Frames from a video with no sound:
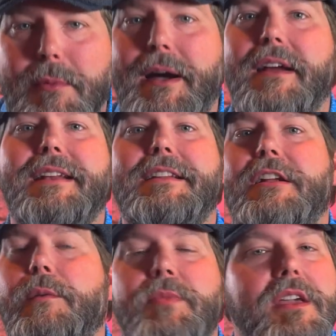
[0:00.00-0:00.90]
about. And
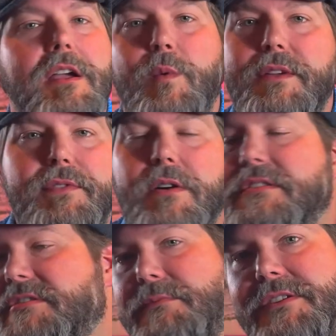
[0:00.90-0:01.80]
we
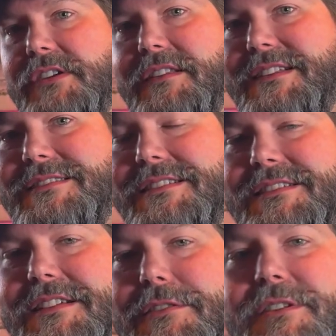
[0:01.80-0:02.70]
focus so much on these
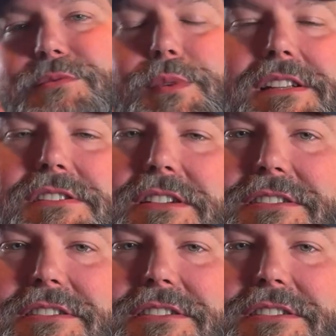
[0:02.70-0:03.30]
distilleries, we